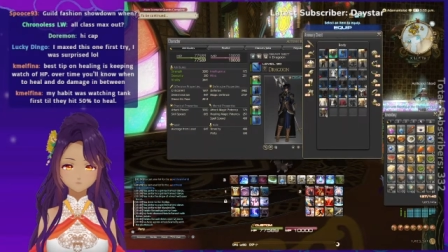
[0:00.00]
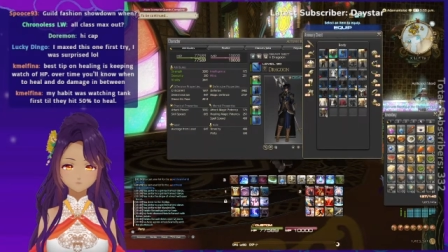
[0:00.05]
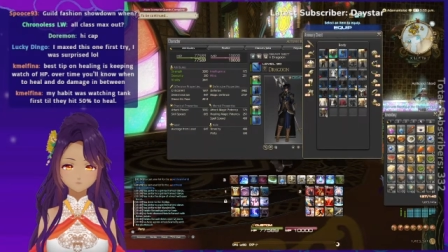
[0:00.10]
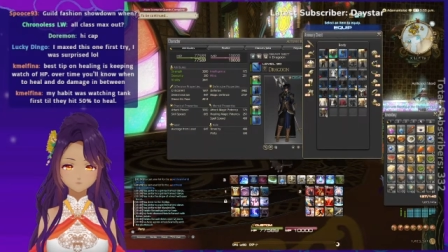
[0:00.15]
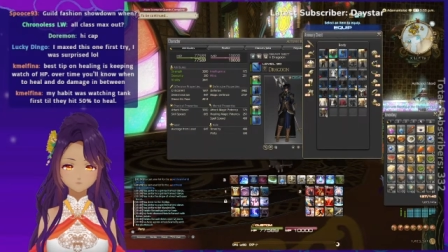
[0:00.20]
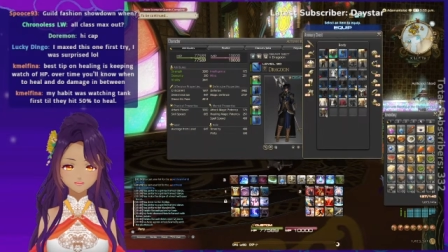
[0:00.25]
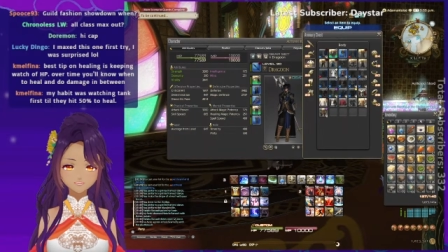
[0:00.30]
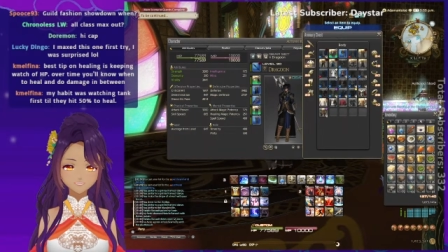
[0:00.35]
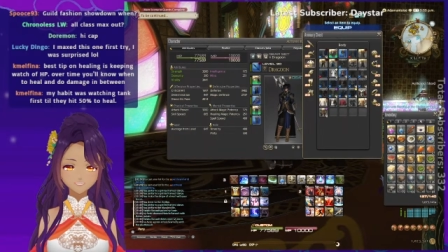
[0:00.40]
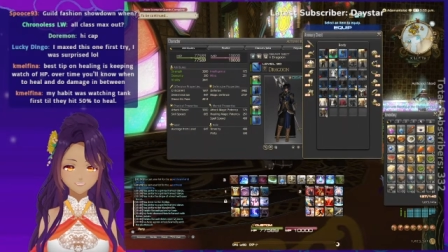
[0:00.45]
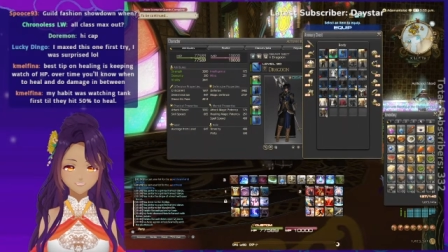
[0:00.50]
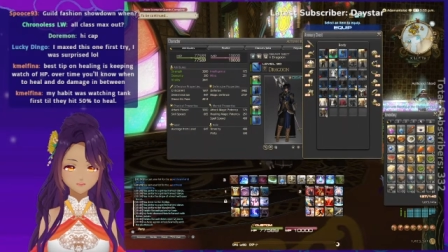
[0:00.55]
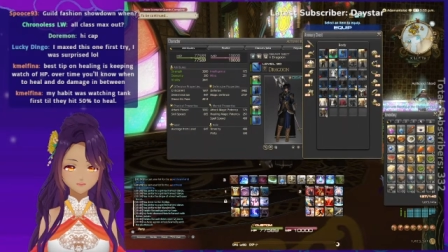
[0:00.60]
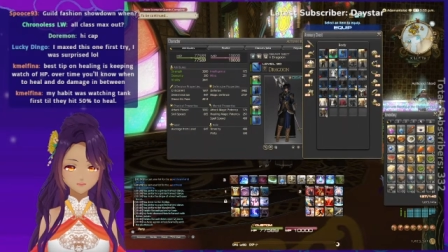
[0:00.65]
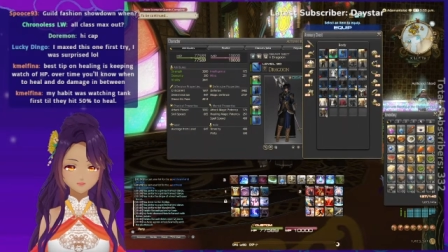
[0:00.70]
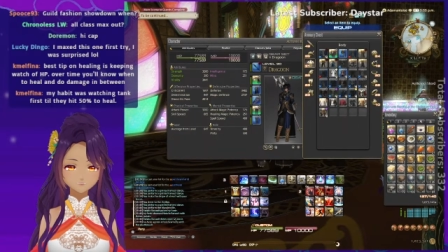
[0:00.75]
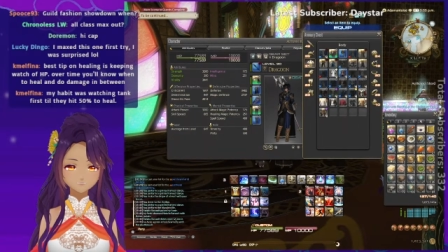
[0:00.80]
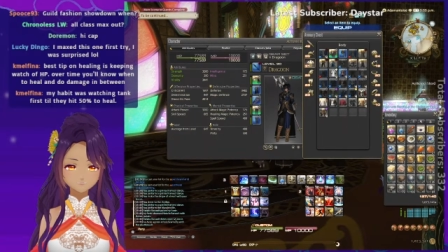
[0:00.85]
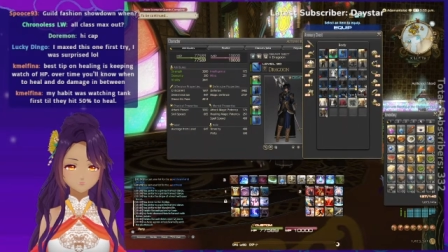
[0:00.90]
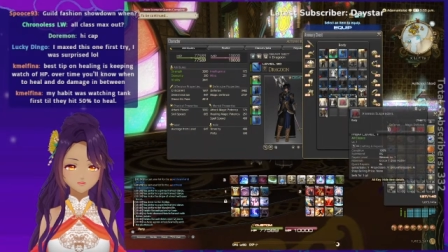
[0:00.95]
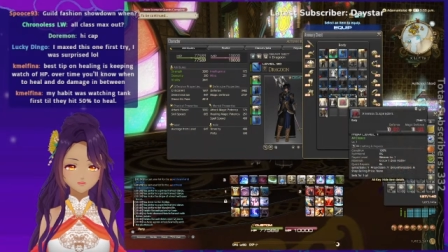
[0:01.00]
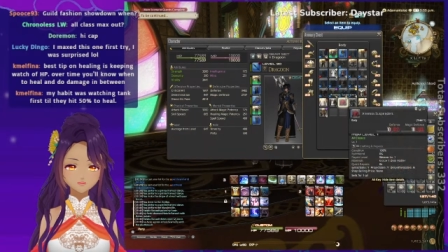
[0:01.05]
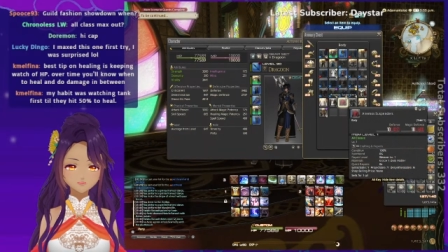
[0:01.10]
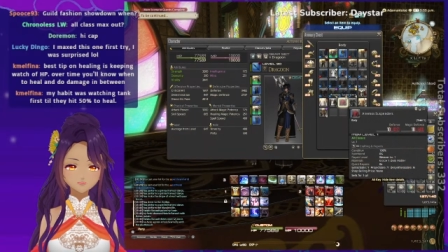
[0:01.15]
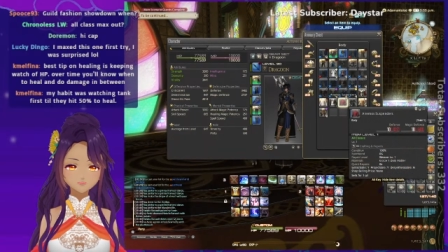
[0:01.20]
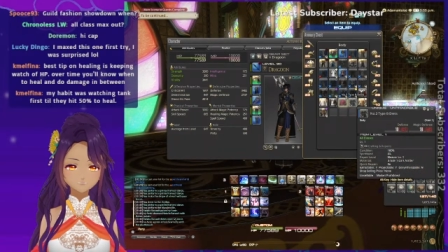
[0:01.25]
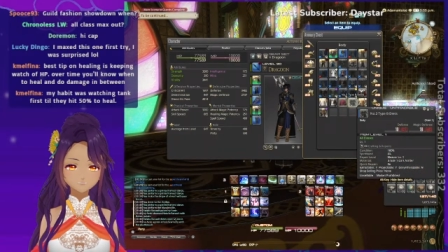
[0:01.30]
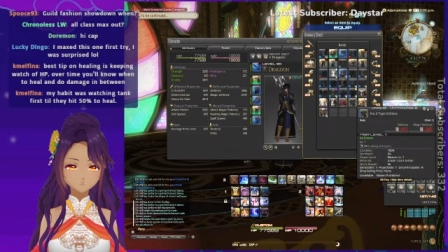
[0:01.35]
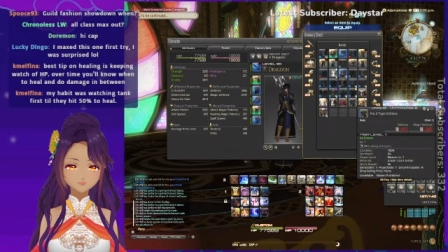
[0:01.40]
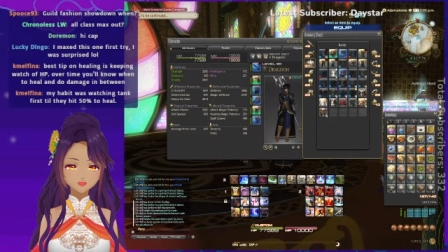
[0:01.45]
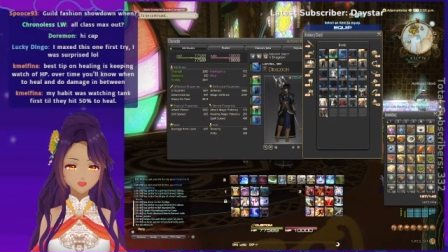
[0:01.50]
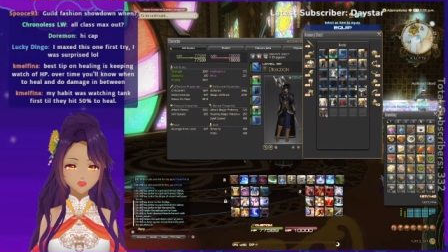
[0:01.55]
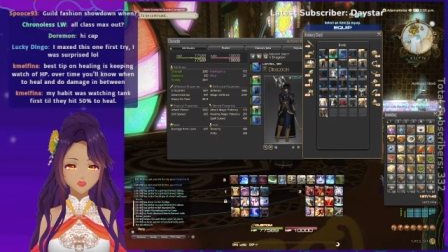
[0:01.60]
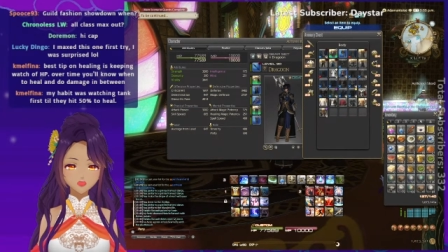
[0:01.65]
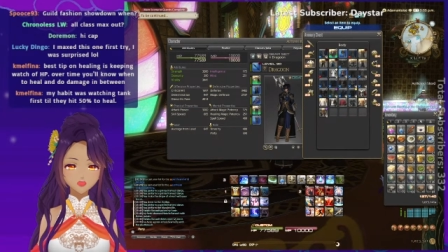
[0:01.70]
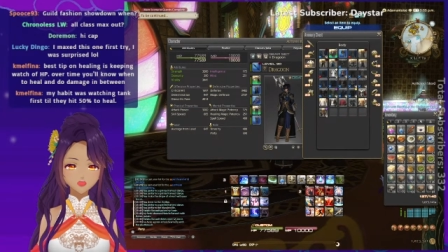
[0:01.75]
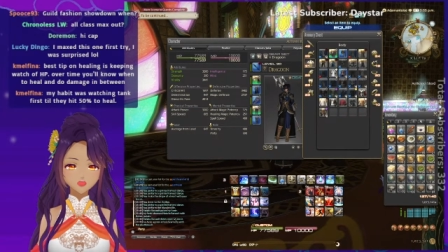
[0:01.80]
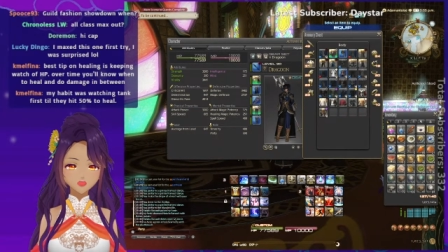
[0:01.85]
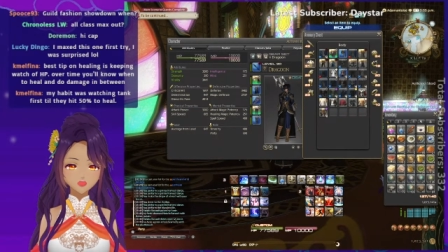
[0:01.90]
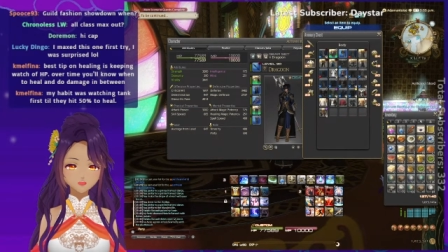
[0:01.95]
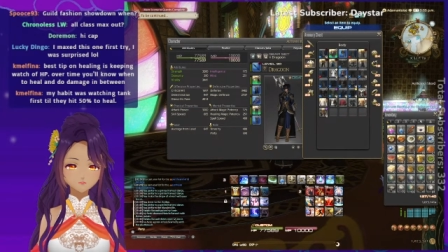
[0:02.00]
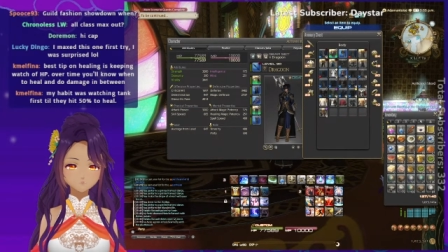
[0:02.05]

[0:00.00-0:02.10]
Okay, where is it, though?